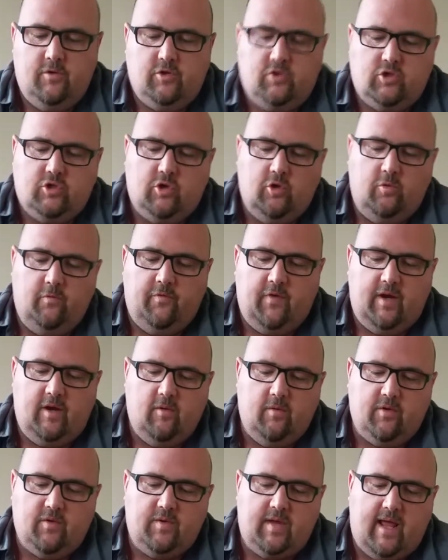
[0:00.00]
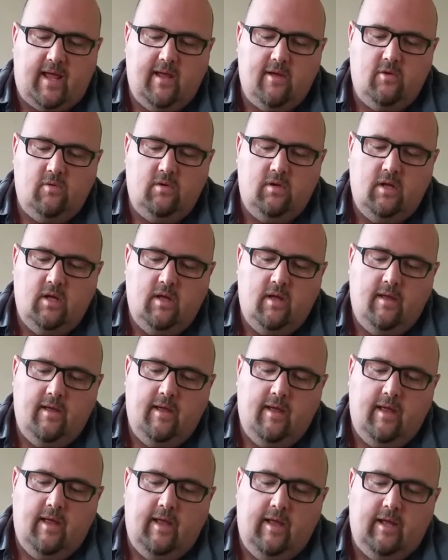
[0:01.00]
2 fingers down.
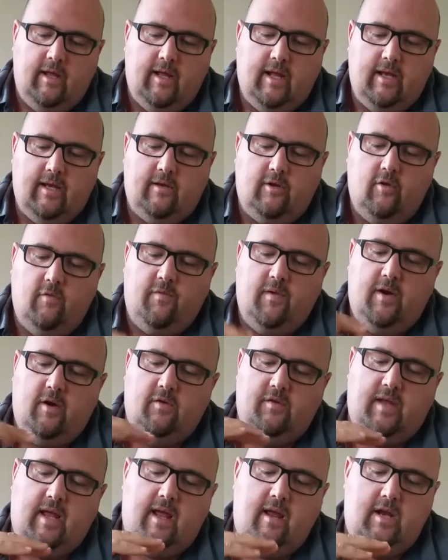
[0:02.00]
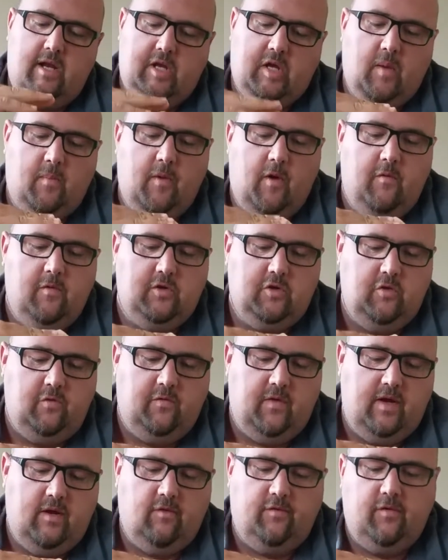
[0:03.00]
You get the 2 fingers down. You come over 2
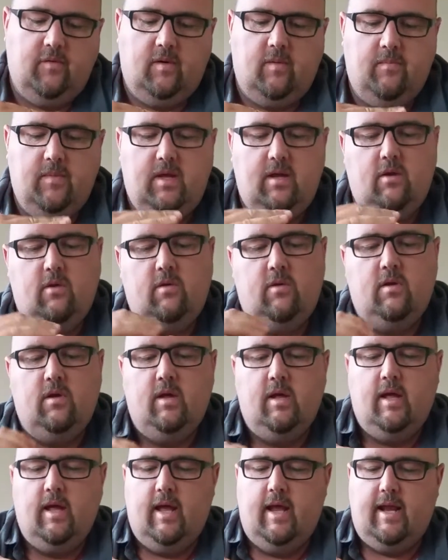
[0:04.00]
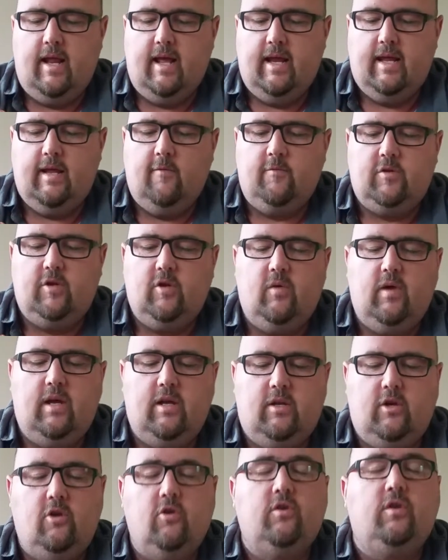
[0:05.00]
fingers from the middle, and that gets you
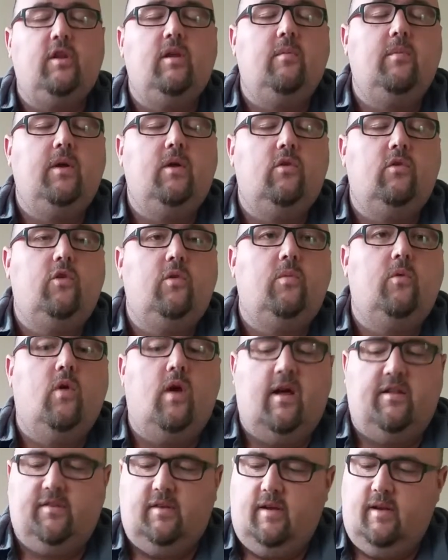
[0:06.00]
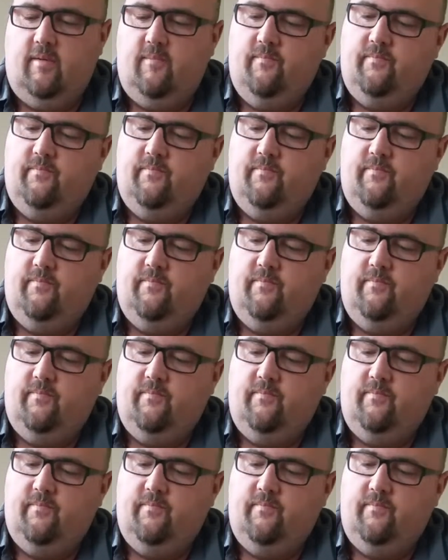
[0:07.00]
into your tibial tuberosity.